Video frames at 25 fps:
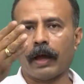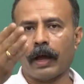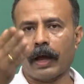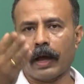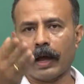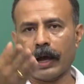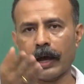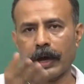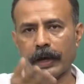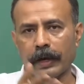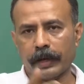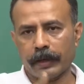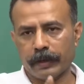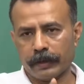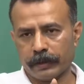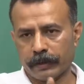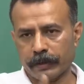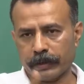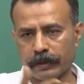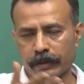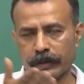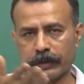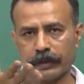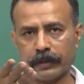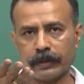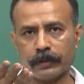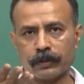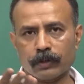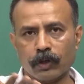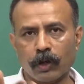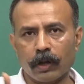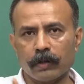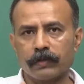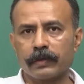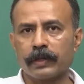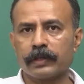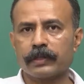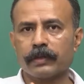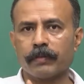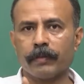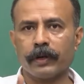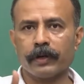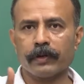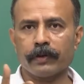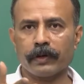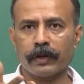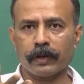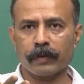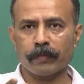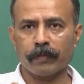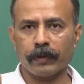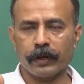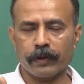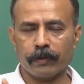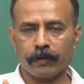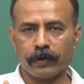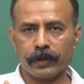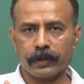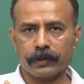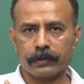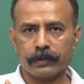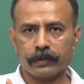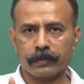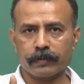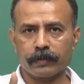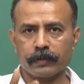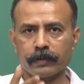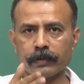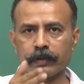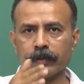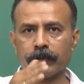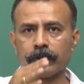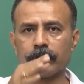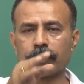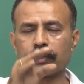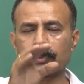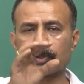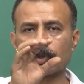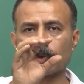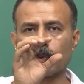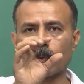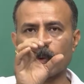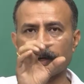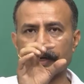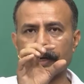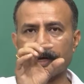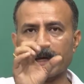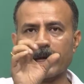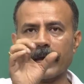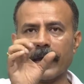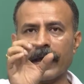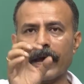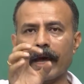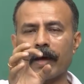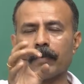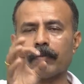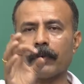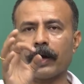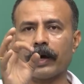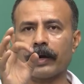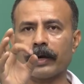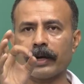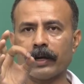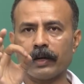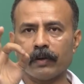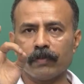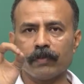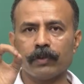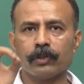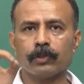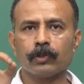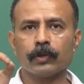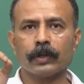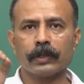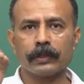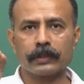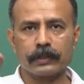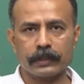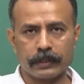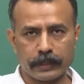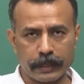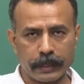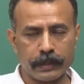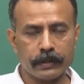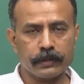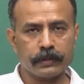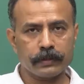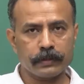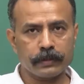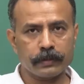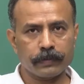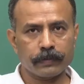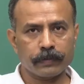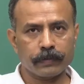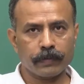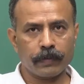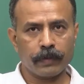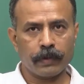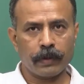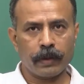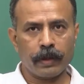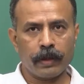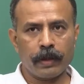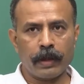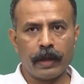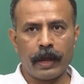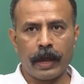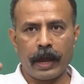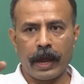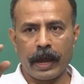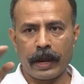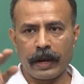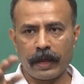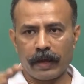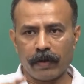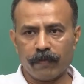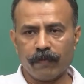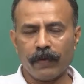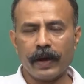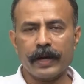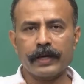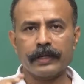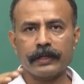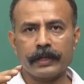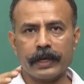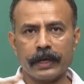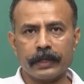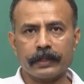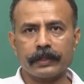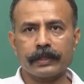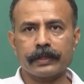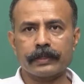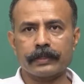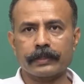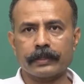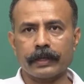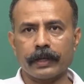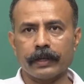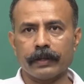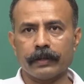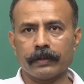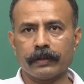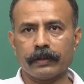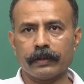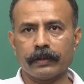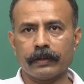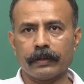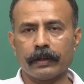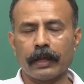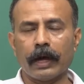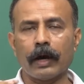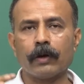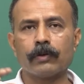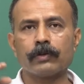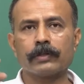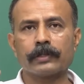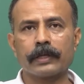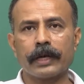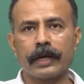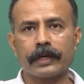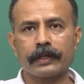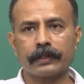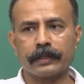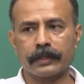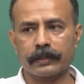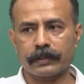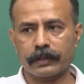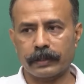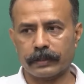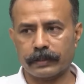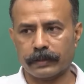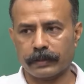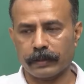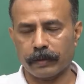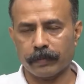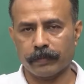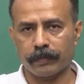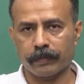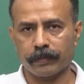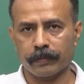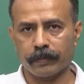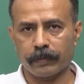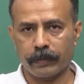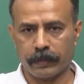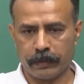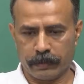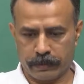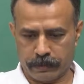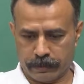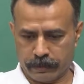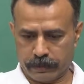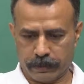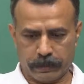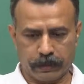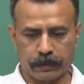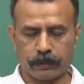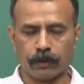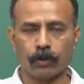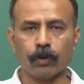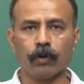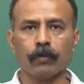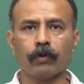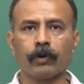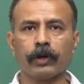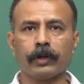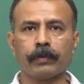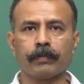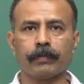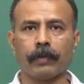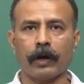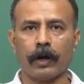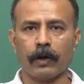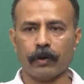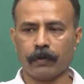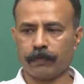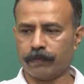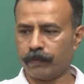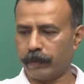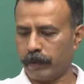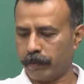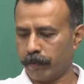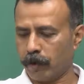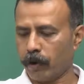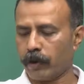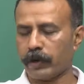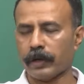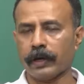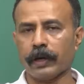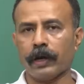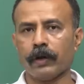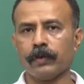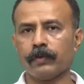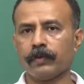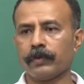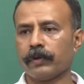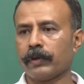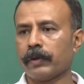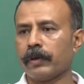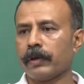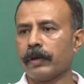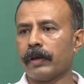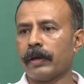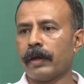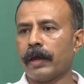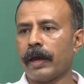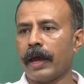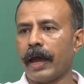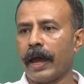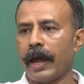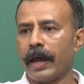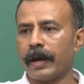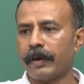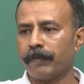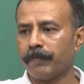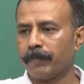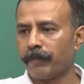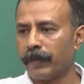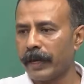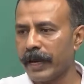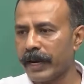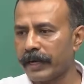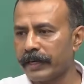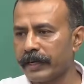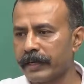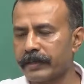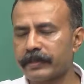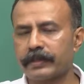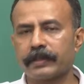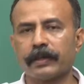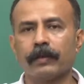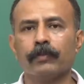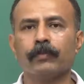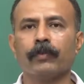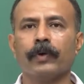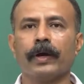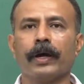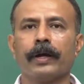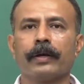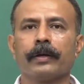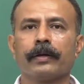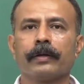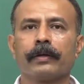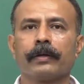I dissolve the cementing matrix. So, what I have are individual cells, and if I take this cell outside the system, so no more in part of my body now, and plate it somewhere,